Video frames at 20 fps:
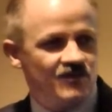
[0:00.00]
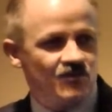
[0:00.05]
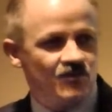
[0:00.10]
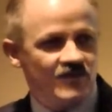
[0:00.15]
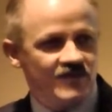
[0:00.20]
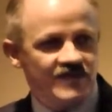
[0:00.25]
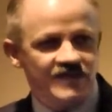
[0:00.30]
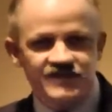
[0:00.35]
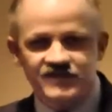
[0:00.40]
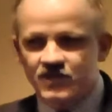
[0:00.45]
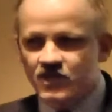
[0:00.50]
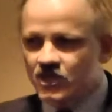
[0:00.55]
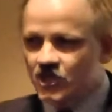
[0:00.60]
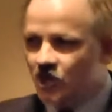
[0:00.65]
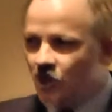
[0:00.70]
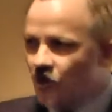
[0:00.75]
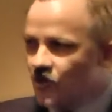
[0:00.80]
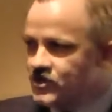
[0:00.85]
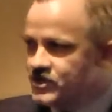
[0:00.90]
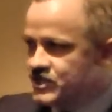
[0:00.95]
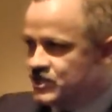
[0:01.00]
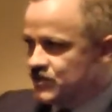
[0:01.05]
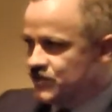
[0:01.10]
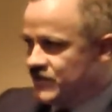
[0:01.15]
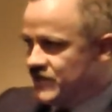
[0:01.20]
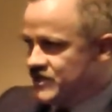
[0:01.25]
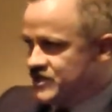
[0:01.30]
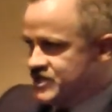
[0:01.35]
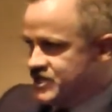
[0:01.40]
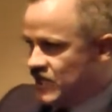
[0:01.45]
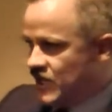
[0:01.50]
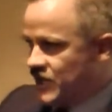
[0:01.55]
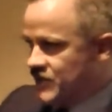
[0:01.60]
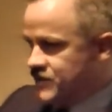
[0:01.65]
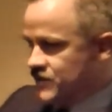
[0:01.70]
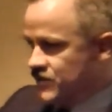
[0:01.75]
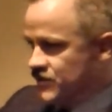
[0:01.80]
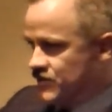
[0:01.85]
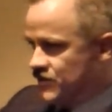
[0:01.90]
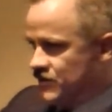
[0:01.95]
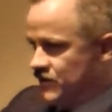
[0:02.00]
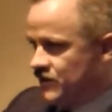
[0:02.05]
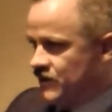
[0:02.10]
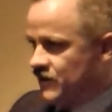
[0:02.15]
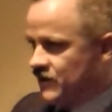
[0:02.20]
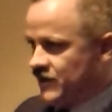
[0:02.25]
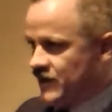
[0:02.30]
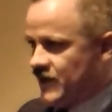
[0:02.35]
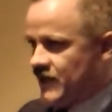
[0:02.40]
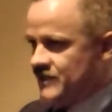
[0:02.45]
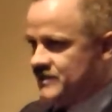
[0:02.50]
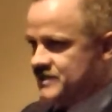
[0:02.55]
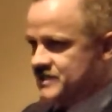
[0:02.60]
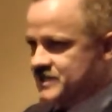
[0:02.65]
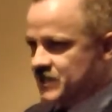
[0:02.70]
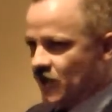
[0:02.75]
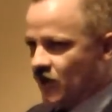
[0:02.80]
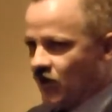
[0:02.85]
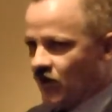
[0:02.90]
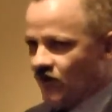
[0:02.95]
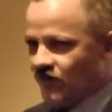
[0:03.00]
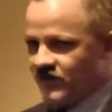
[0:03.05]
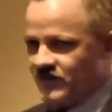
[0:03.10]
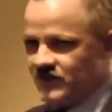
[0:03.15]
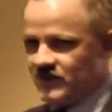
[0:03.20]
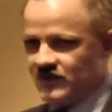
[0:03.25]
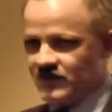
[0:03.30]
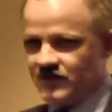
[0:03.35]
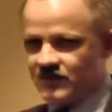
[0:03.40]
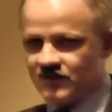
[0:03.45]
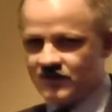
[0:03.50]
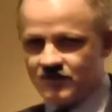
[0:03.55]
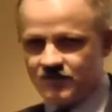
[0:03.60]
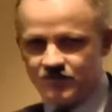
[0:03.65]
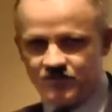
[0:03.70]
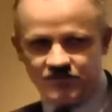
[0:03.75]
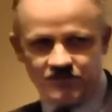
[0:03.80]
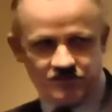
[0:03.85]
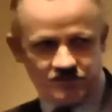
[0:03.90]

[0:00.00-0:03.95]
We need to go to each other and solve, in, uh,